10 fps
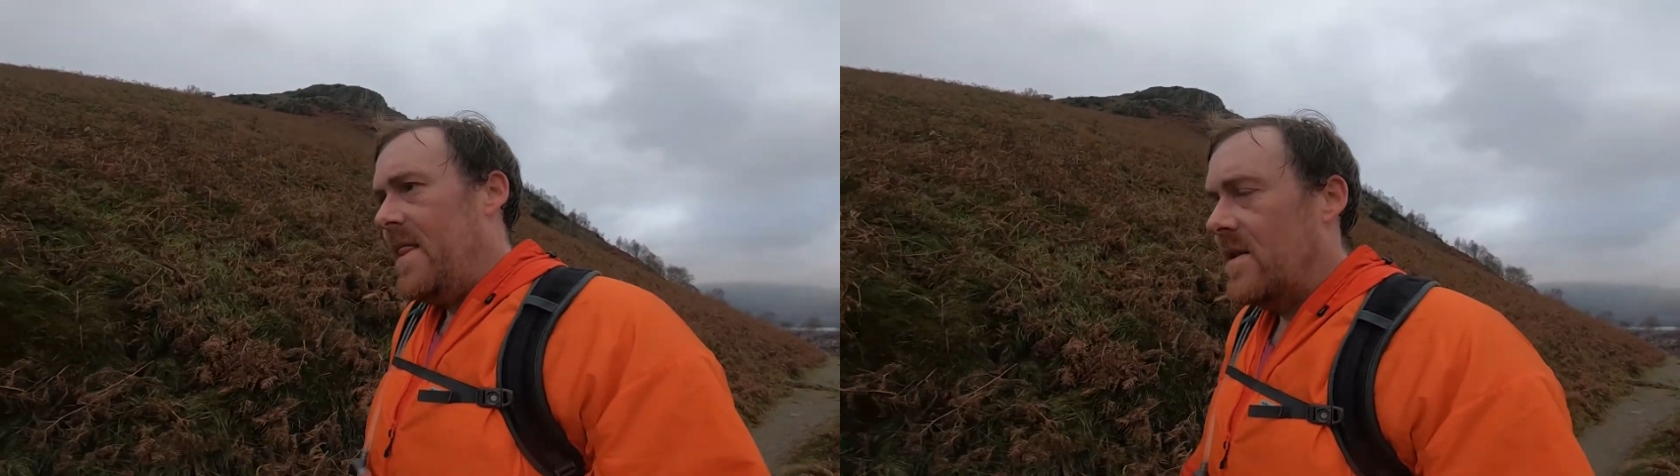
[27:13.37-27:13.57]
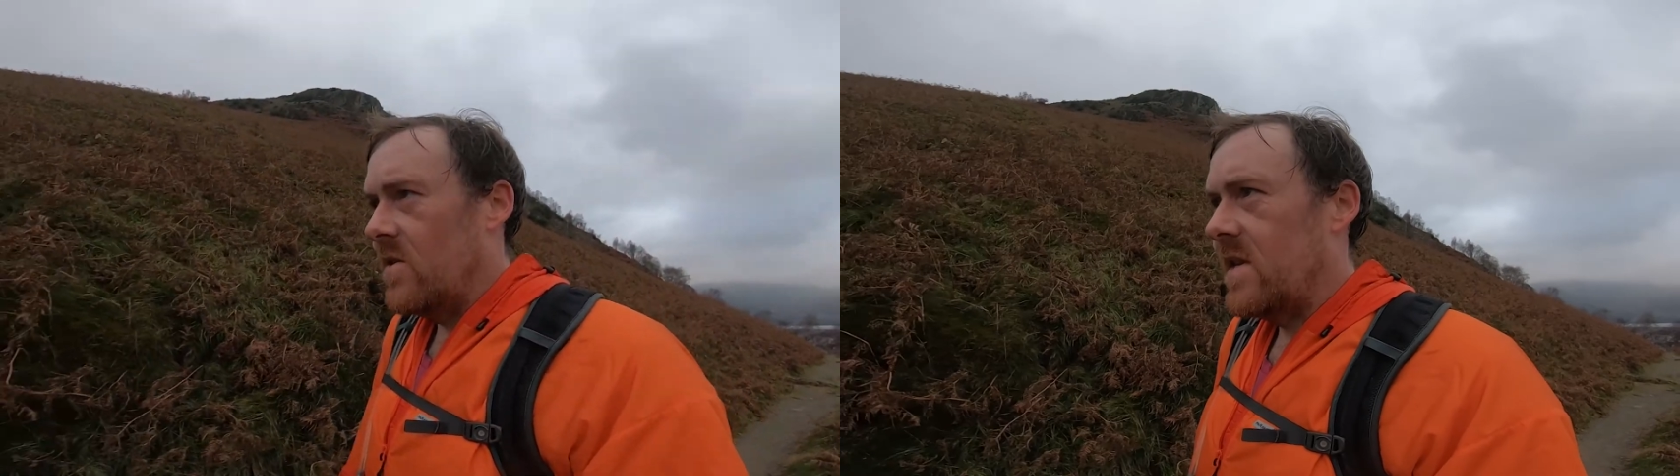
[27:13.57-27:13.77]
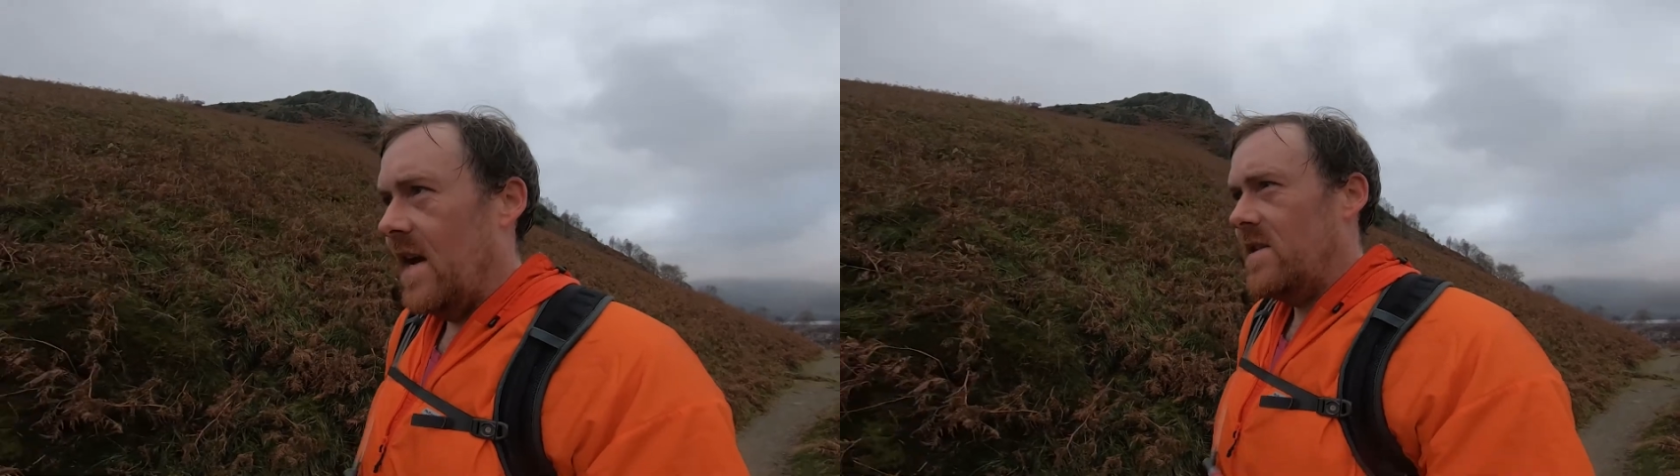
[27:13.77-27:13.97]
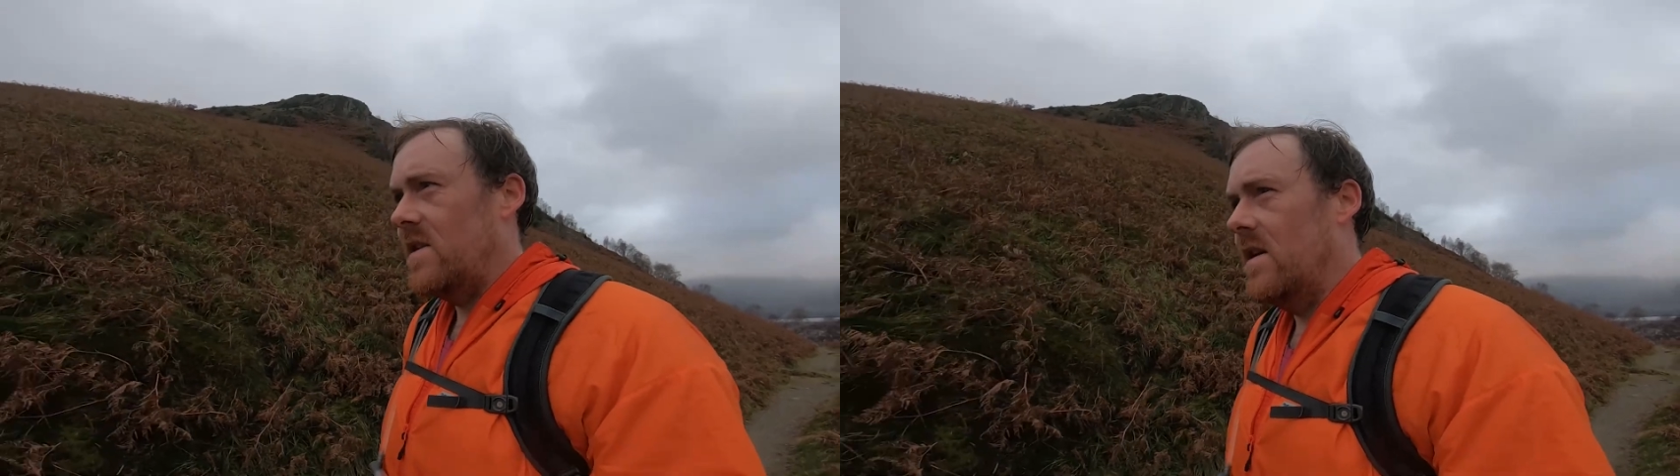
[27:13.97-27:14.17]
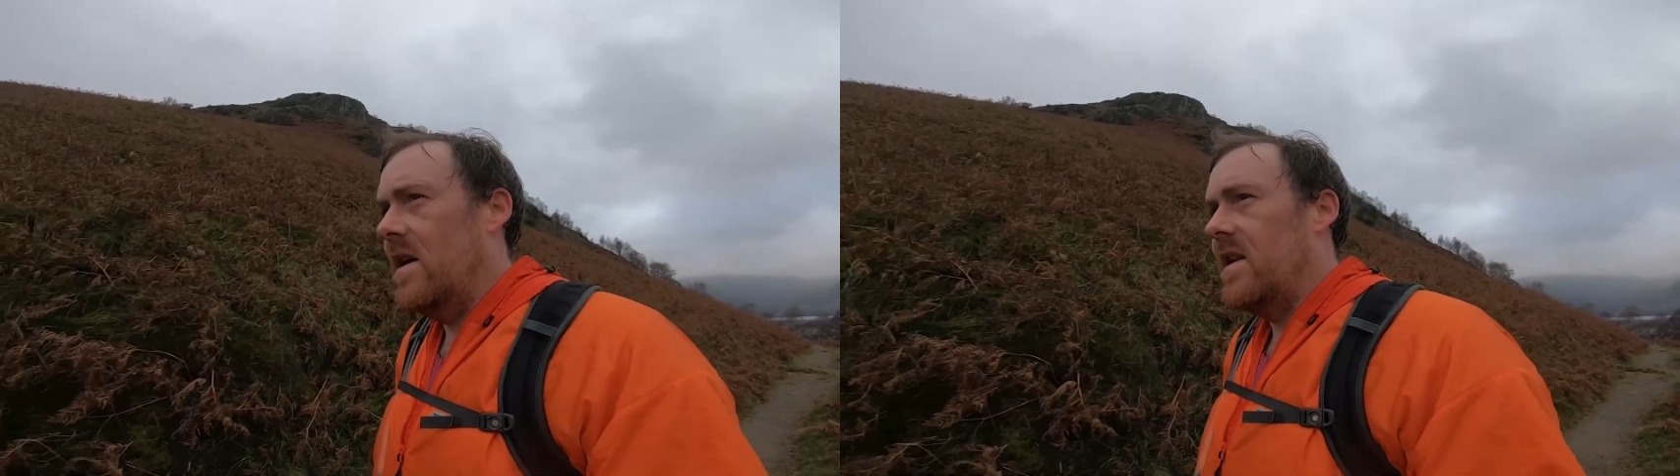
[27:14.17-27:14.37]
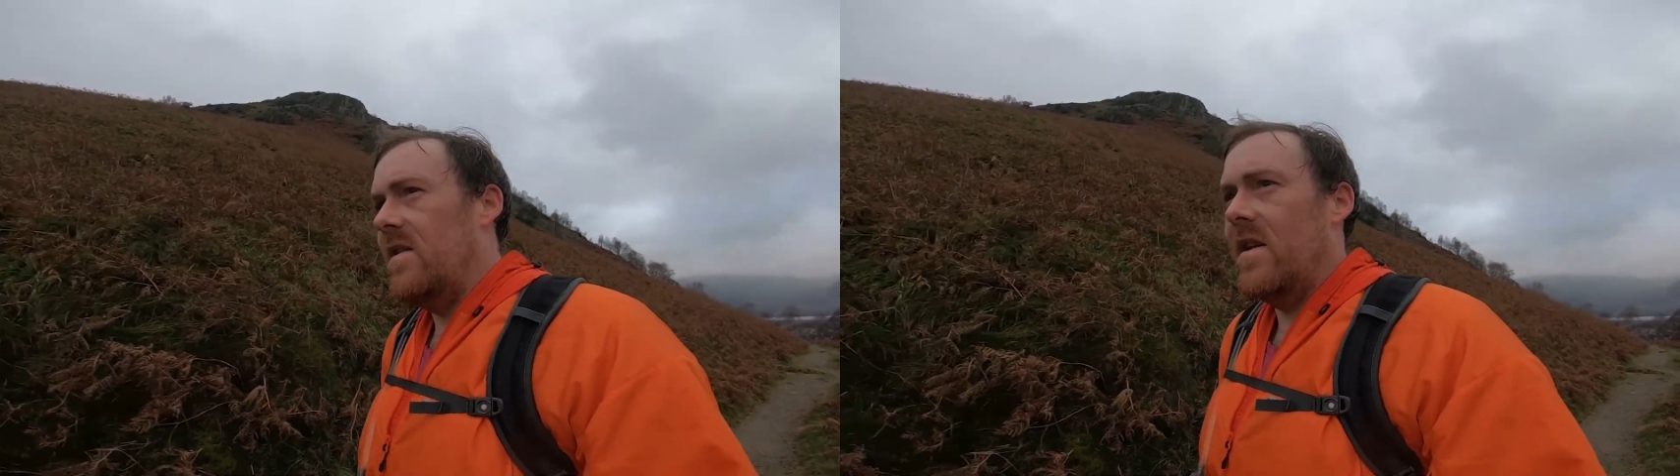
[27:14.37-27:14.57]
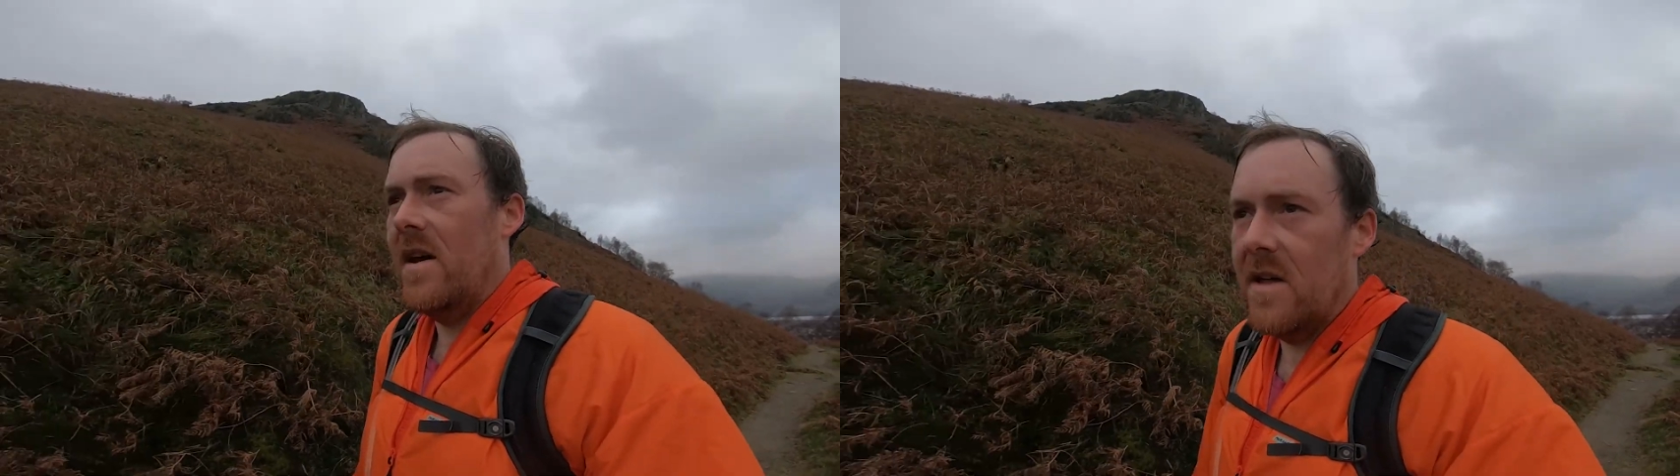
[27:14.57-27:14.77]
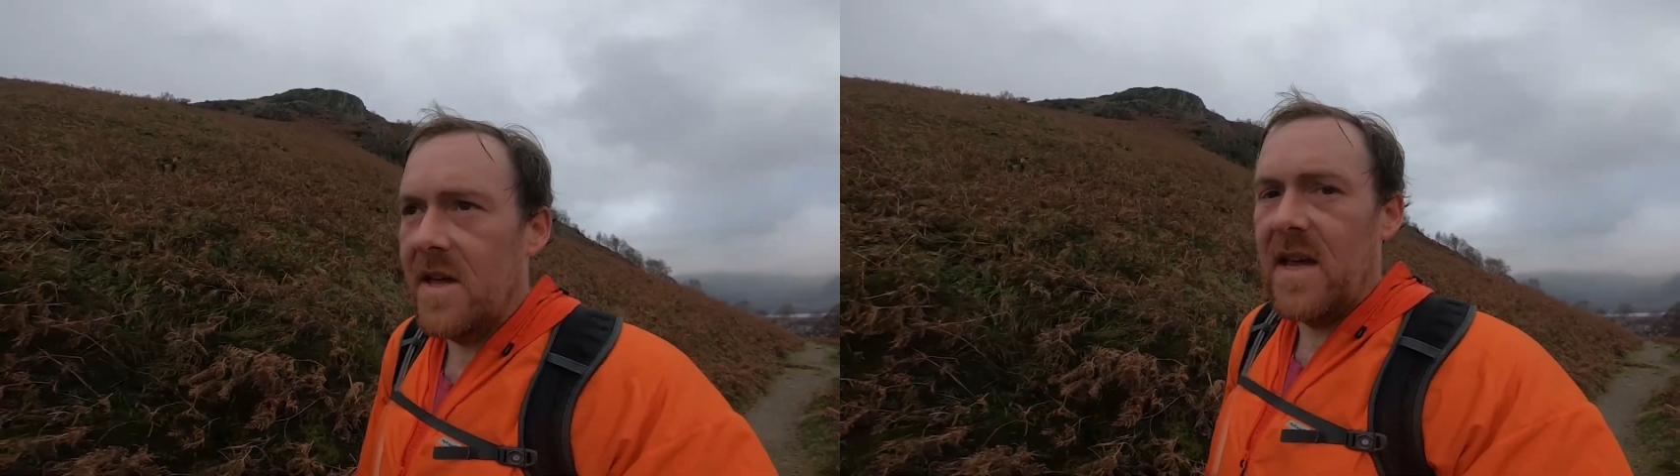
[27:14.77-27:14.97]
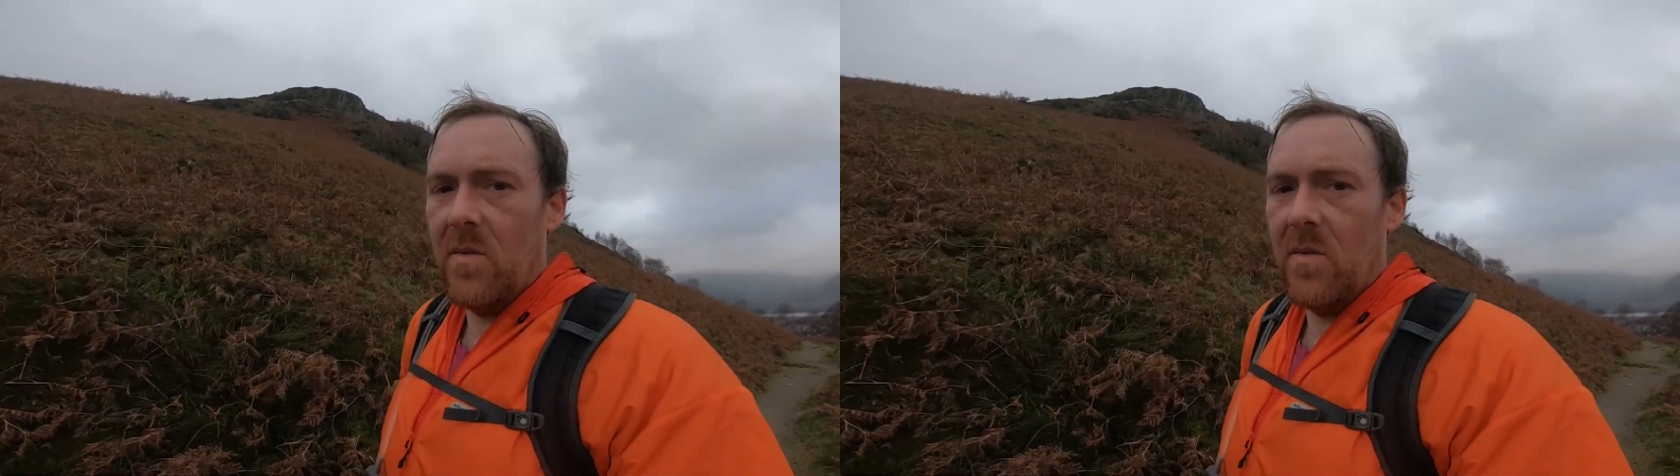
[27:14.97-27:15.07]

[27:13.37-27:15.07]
does get to you. I didn't think